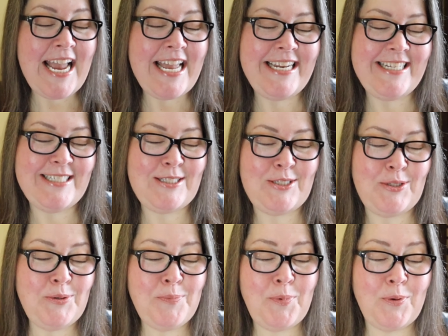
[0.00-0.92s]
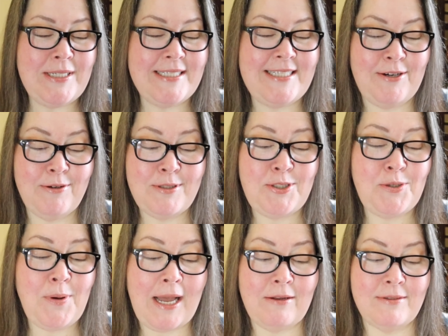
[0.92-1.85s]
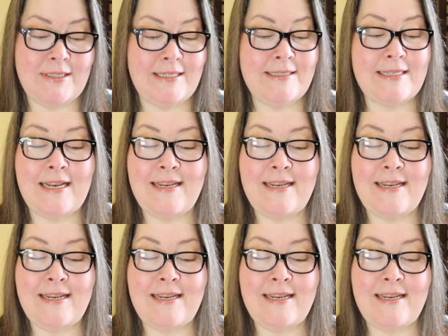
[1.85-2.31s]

It is two point zero two ounces.